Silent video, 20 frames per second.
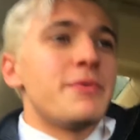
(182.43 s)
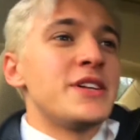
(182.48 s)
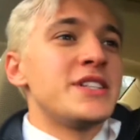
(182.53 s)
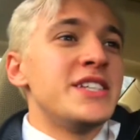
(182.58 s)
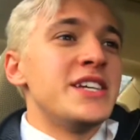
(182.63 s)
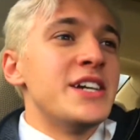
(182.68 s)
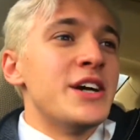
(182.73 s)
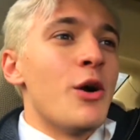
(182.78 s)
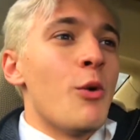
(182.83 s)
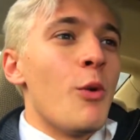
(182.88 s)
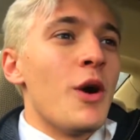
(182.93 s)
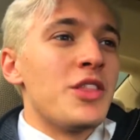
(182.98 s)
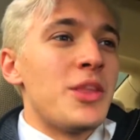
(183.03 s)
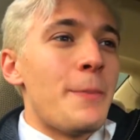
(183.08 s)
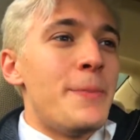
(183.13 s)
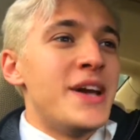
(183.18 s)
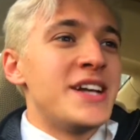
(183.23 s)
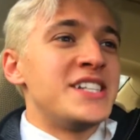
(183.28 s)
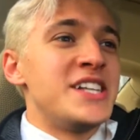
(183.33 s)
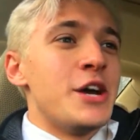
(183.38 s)
big deal? Well, the
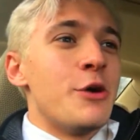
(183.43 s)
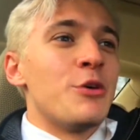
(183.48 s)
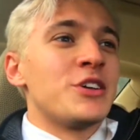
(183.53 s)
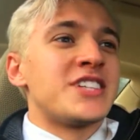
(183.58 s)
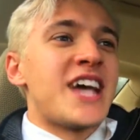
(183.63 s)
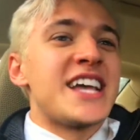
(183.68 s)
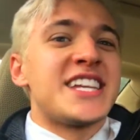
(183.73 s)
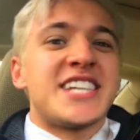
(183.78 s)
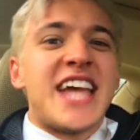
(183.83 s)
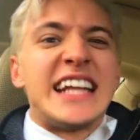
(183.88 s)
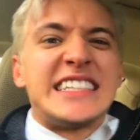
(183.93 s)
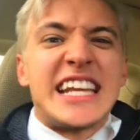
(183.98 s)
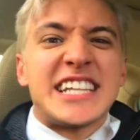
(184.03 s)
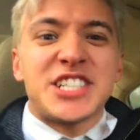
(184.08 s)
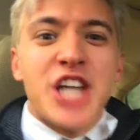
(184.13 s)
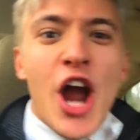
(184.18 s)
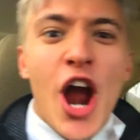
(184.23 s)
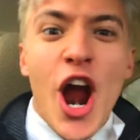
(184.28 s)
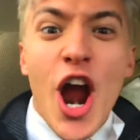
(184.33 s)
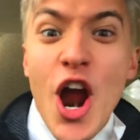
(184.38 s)
big deal was I sent
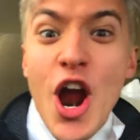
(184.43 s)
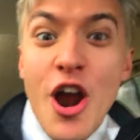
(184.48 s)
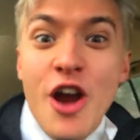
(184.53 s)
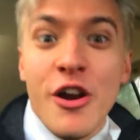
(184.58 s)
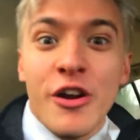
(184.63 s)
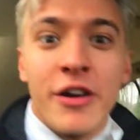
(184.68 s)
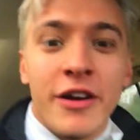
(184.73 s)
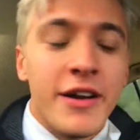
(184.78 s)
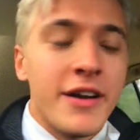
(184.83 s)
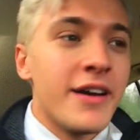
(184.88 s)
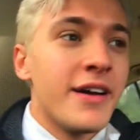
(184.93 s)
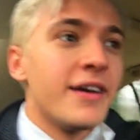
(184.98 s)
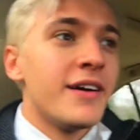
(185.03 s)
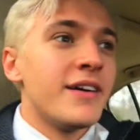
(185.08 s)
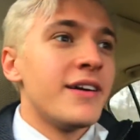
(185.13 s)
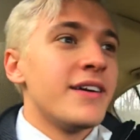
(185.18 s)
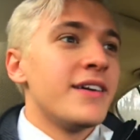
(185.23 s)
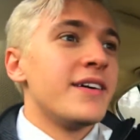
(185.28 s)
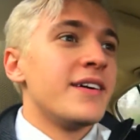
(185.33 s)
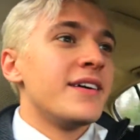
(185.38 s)
it to her!
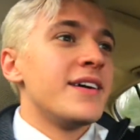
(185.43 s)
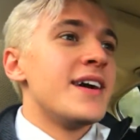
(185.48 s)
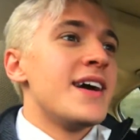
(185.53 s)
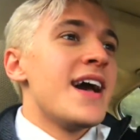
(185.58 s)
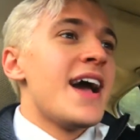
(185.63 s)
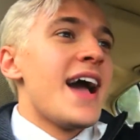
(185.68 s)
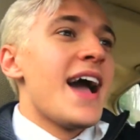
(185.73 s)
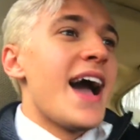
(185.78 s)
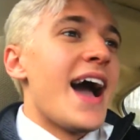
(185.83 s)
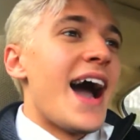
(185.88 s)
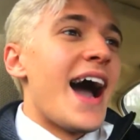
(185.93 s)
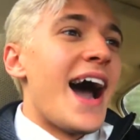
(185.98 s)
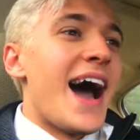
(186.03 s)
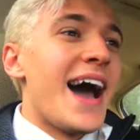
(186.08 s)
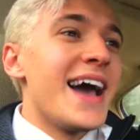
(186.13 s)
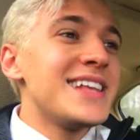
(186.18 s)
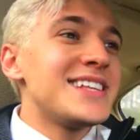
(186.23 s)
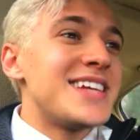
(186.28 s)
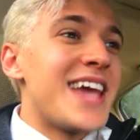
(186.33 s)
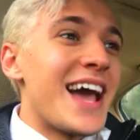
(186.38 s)

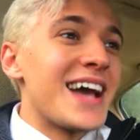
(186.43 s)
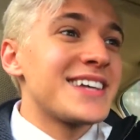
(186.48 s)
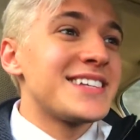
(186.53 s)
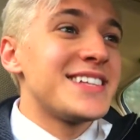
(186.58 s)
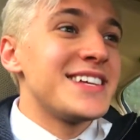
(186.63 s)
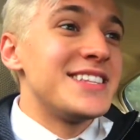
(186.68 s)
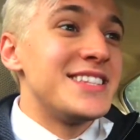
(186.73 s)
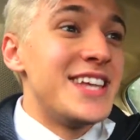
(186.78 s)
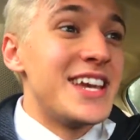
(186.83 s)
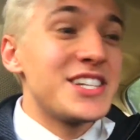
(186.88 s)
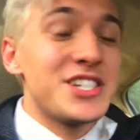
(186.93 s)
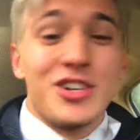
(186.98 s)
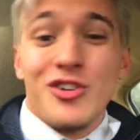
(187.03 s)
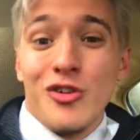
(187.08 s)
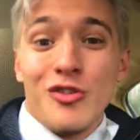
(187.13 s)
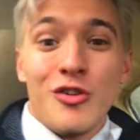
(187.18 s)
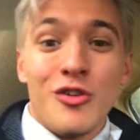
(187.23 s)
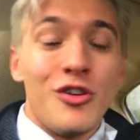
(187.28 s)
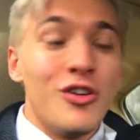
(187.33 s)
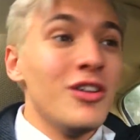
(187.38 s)
I texted this
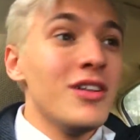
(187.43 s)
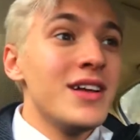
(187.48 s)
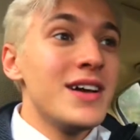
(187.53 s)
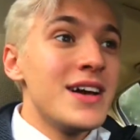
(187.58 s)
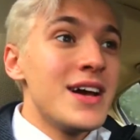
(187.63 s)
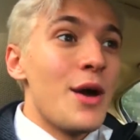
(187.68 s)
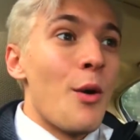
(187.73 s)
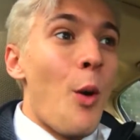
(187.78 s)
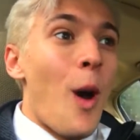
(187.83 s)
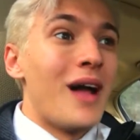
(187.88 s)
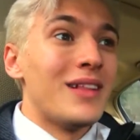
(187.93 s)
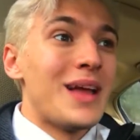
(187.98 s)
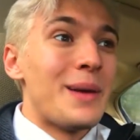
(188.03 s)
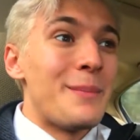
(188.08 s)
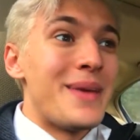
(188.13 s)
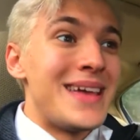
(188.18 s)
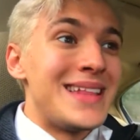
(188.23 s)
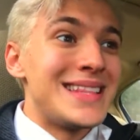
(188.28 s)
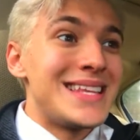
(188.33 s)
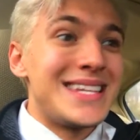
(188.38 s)
girl while
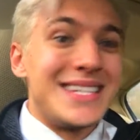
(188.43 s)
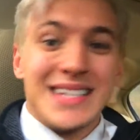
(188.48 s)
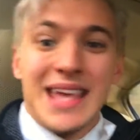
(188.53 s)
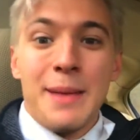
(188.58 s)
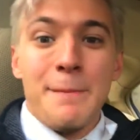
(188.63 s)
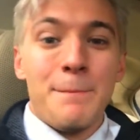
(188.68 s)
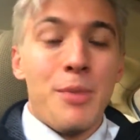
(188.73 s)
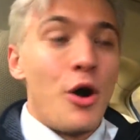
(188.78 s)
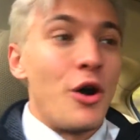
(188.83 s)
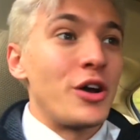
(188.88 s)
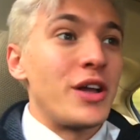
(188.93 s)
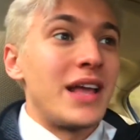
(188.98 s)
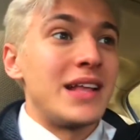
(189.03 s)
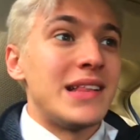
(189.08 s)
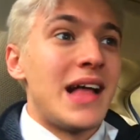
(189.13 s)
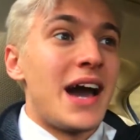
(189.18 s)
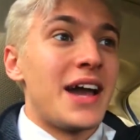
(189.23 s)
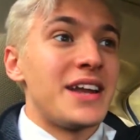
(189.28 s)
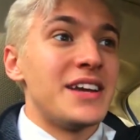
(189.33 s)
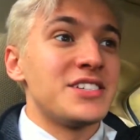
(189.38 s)
I'm in the same parking
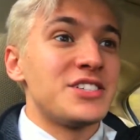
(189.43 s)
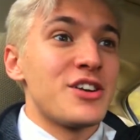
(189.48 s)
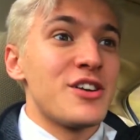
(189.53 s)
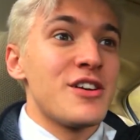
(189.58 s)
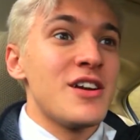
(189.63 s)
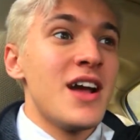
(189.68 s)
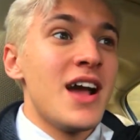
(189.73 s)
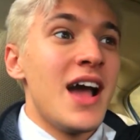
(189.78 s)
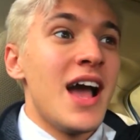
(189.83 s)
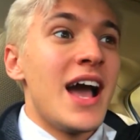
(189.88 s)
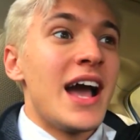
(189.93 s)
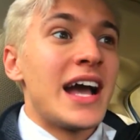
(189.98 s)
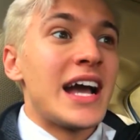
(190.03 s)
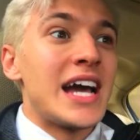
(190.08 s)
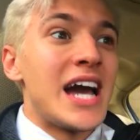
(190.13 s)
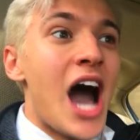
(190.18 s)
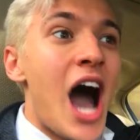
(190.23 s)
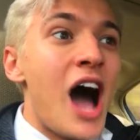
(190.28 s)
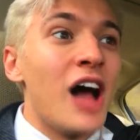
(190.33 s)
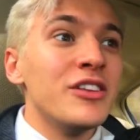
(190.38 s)
lot as her.
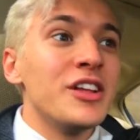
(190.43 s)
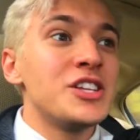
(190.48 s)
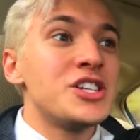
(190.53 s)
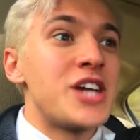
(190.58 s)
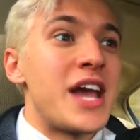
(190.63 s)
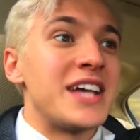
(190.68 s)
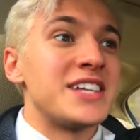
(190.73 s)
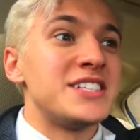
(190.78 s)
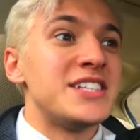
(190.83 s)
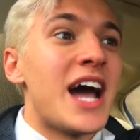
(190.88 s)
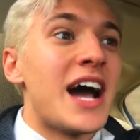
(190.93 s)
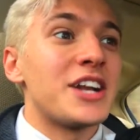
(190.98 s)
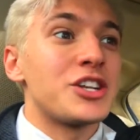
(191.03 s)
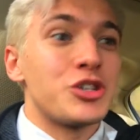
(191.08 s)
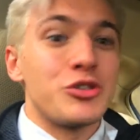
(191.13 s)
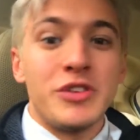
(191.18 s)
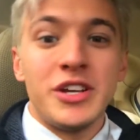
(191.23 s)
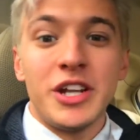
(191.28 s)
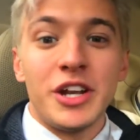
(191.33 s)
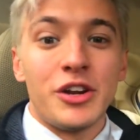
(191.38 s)
College has not
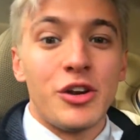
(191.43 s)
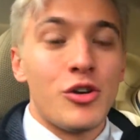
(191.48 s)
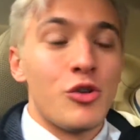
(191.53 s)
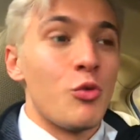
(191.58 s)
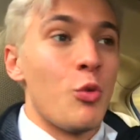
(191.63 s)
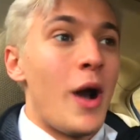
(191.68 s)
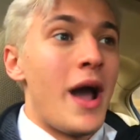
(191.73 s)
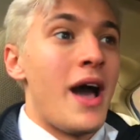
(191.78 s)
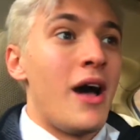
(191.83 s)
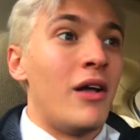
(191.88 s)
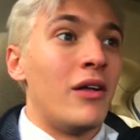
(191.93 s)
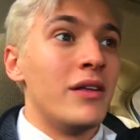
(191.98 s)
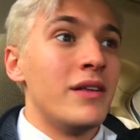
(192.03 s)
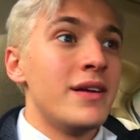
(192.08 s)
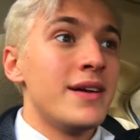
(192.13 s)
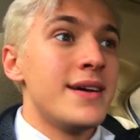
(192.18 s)
treated her well.